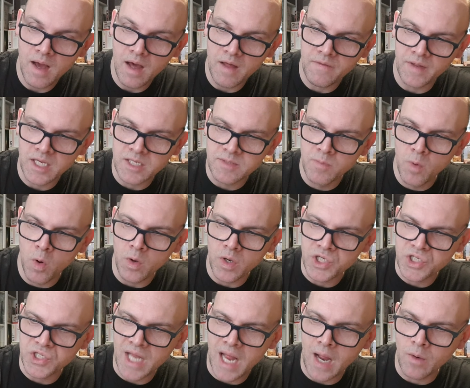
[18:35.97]
I think it's more
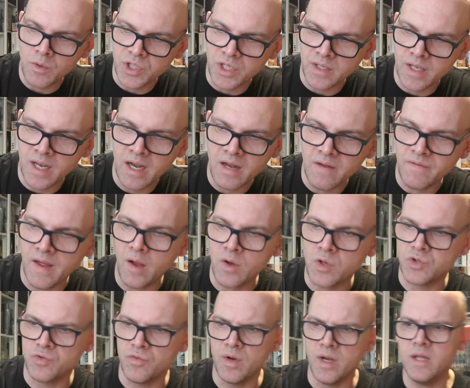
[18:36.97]
nostalgic than anything
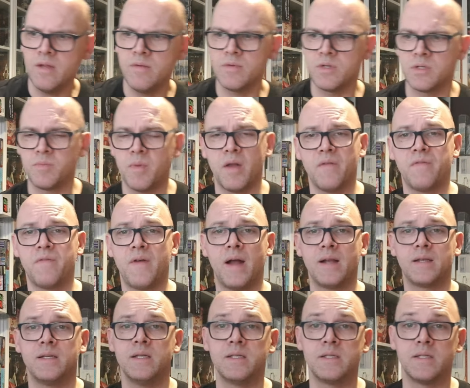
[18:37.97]
else, really, just by the
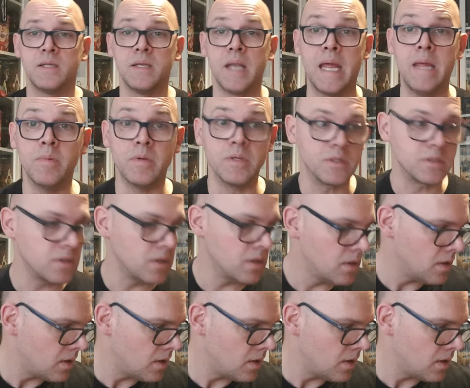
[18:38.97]
fact it's Neighbours.